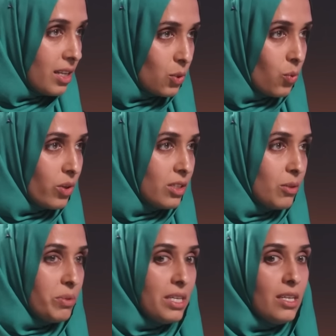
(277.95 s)
it's going
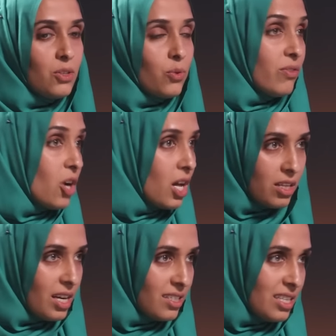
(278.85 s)
to be sort of
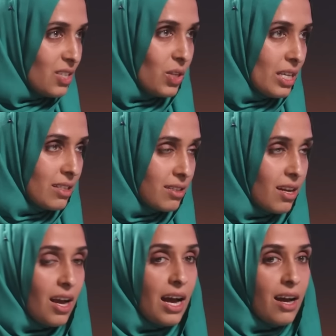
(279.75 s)
colonized into this
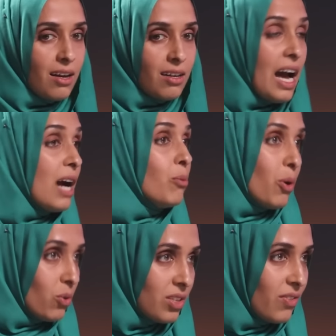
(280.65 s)

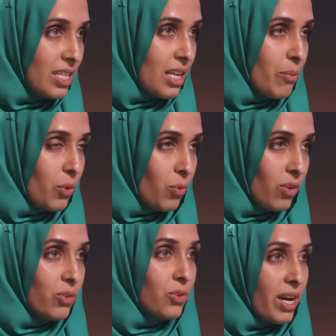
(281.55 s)
outpost of the Islamic
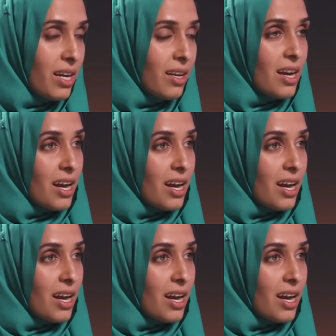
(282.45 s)
world, right?